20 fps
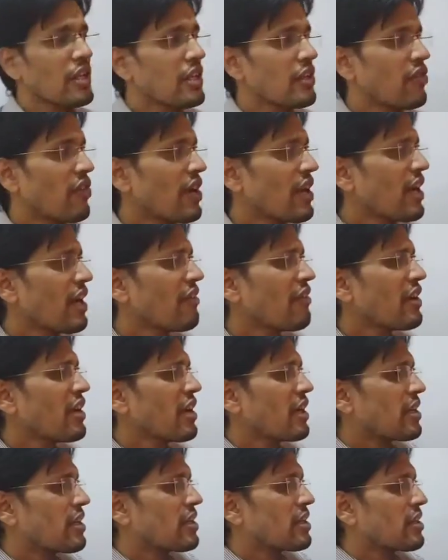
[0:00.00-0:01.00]

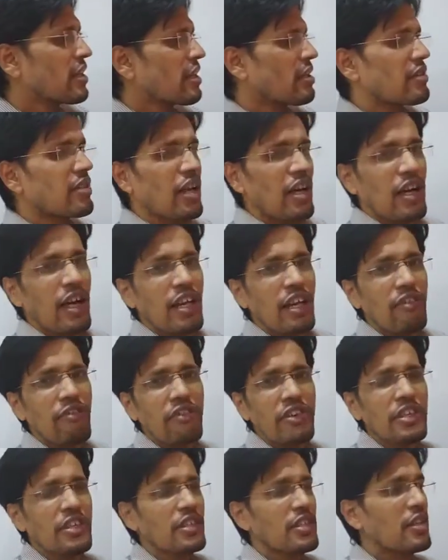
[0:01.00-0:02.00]
Whenever the
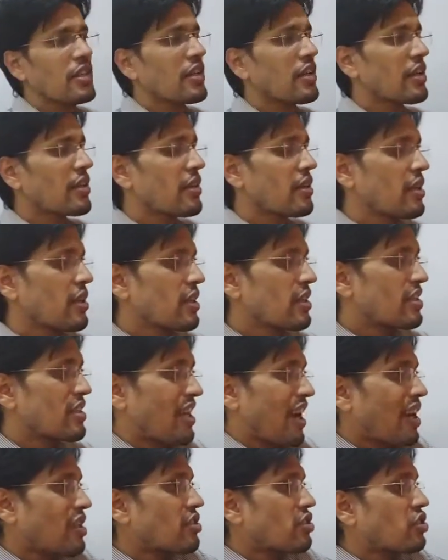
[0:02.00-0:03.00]
elephant
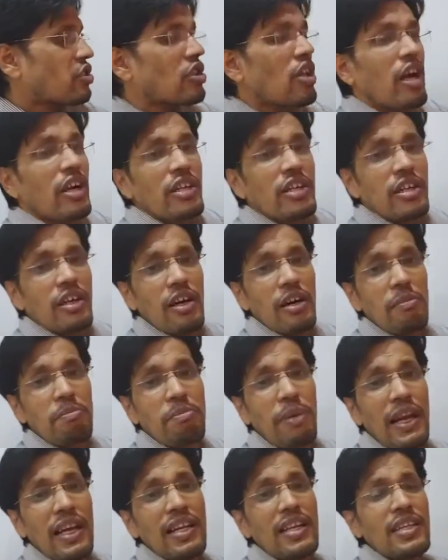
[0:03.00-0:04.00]
touched that
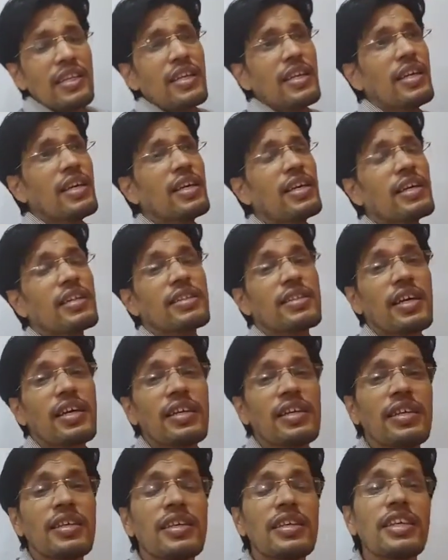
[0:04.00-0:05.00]
belly,
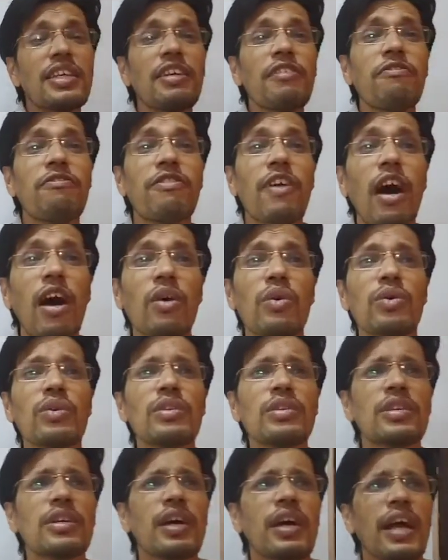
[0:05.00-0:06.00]
then he
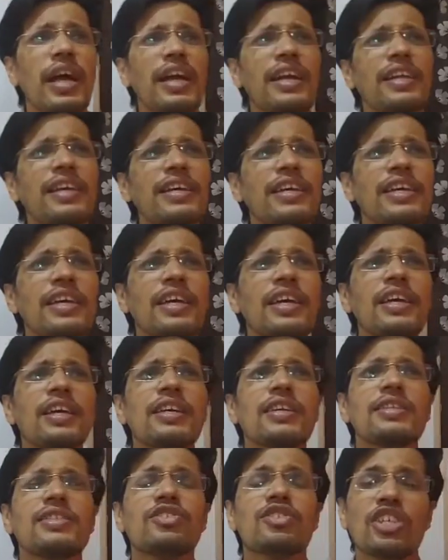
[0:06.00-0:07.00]
found, and he
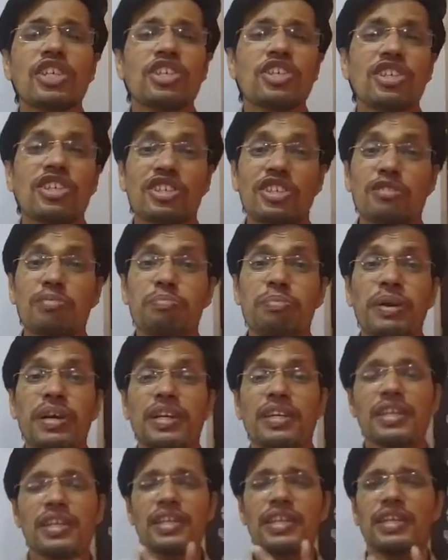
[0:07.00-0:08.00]
just
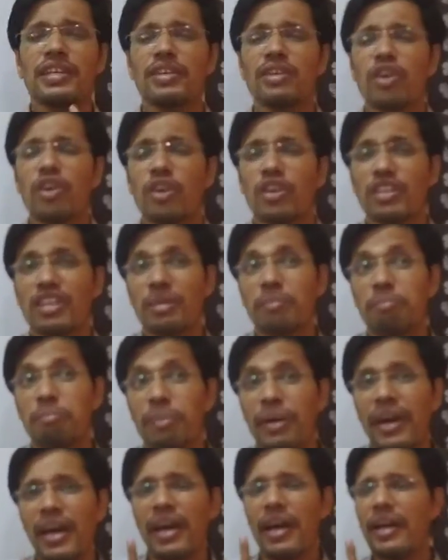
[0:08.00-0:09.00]
expected or
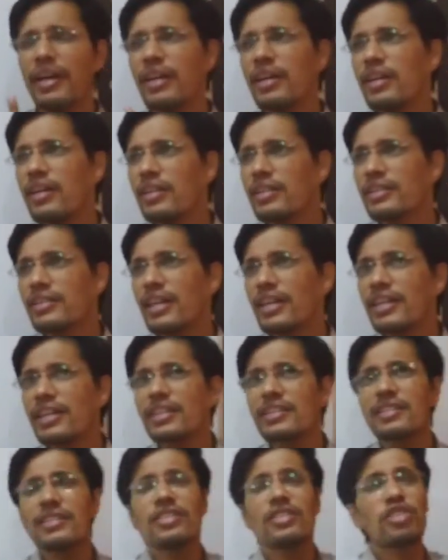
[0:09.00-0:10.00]
compared that
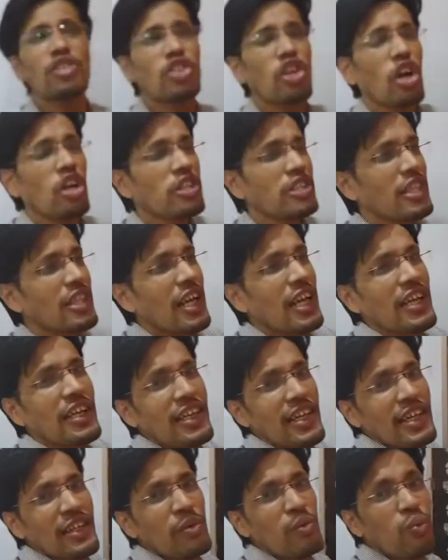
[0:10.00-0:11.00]
it is just like
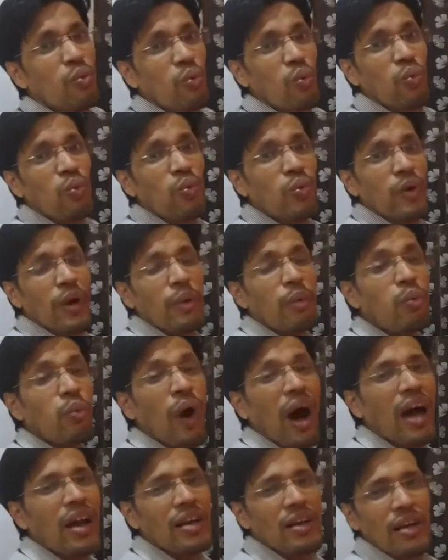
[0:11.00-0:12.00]
a
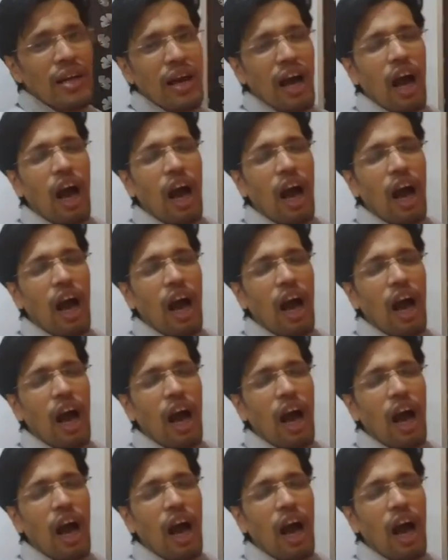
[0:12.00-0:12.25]
wall.